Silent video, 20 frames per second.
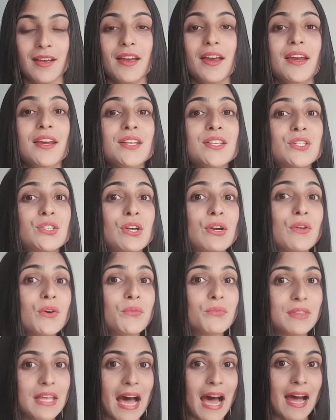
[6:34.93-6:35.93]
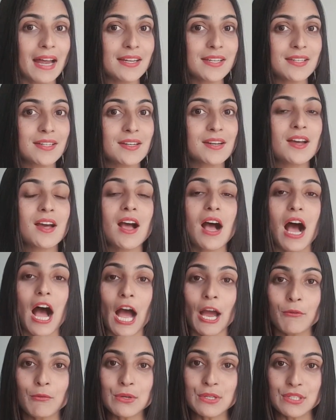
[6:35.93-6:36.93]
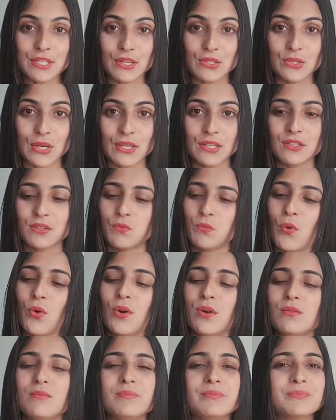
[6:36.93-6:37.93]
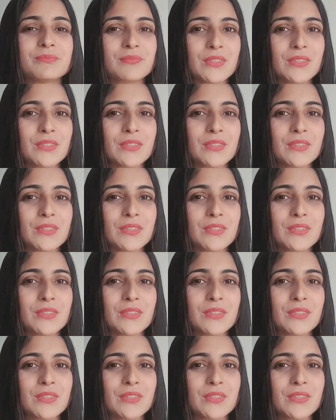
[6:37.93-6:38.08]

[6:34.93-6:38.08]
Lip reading: instead of that, I would suggest for,